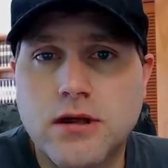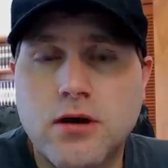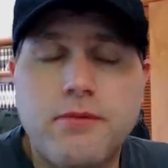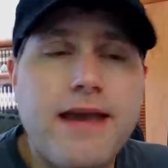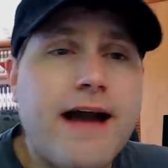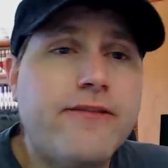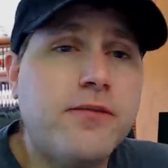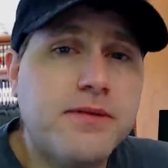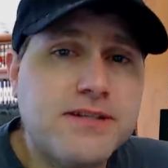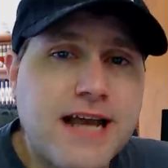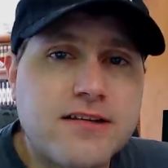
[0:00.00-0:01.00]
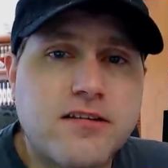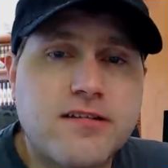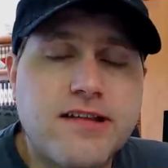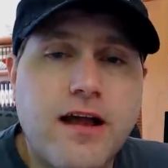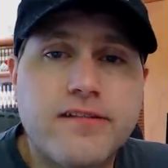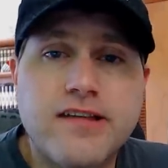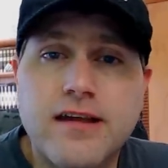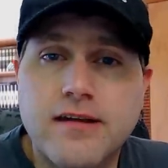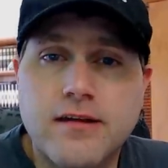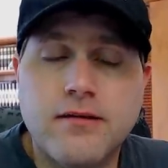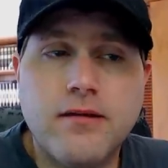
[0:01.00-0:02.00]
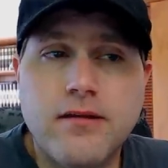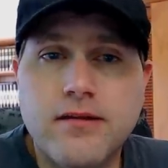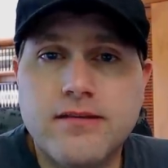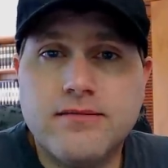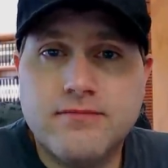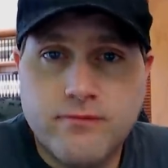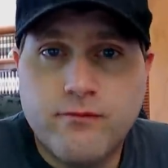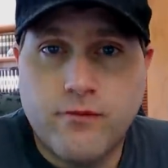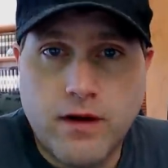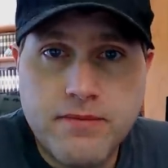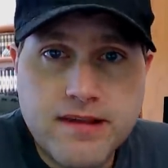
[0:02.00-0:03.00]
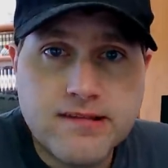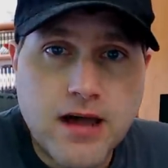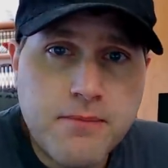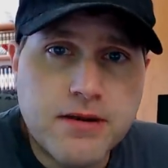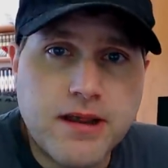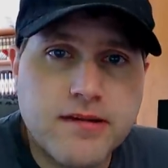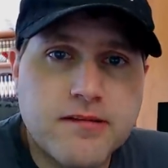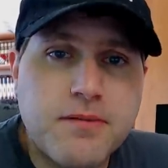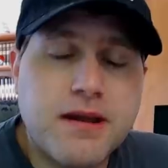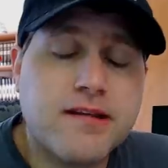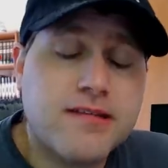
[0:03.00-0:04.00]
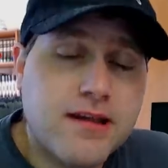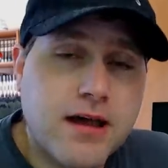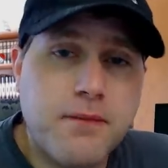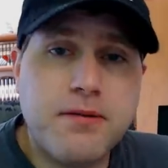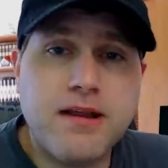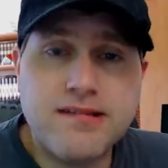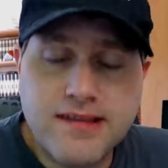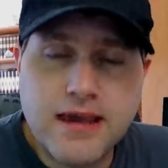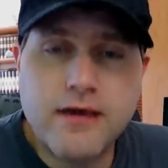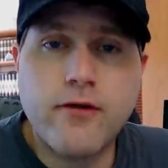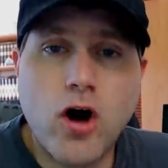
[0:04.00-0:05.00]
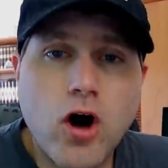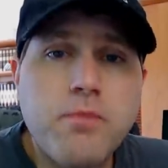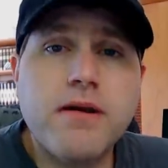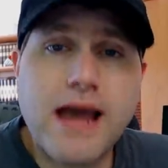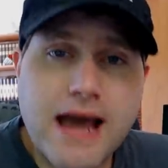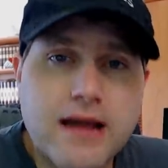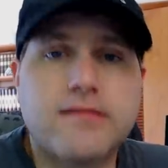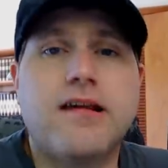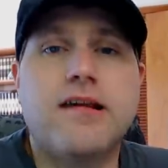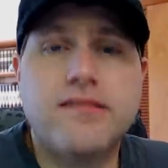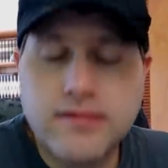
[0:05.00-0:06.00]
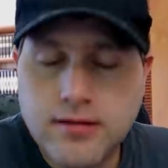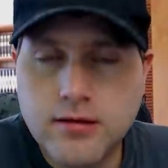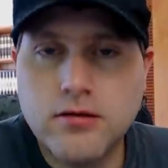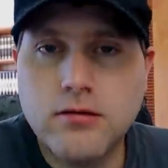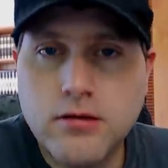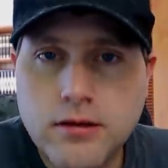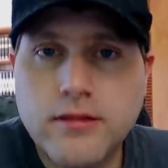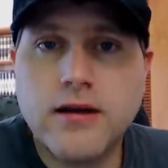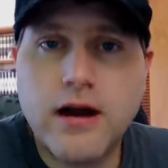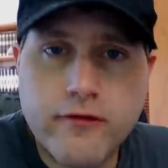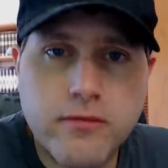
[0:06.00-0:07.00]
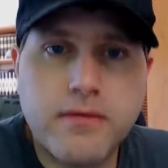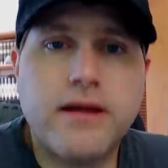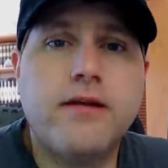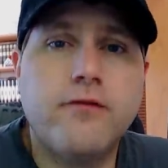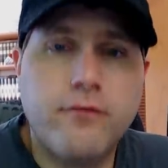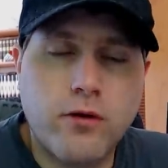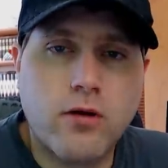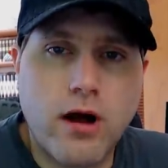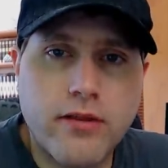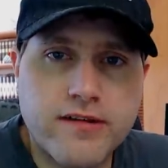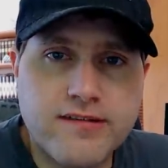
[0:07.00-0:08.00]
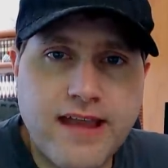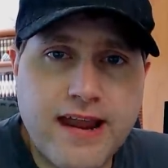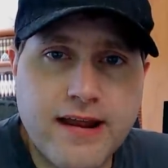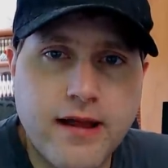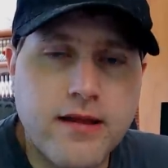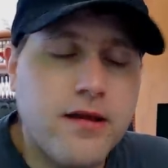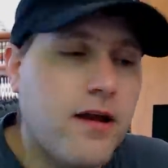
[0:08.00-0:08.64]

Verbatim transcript: We have to protect ourselves uh, from these companies because the companies give open access to the government for all this data.